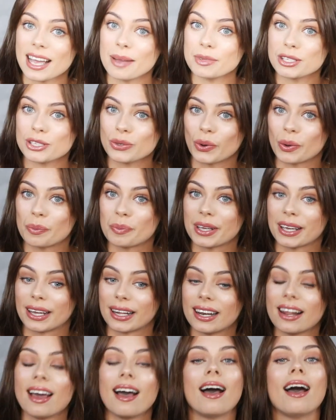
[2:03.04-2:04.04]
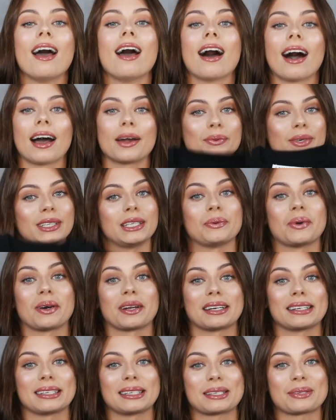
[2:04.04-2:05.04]
I'm scorpion, I really
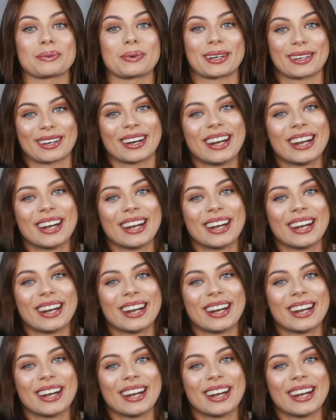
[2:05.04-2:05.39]
wanted this sweater.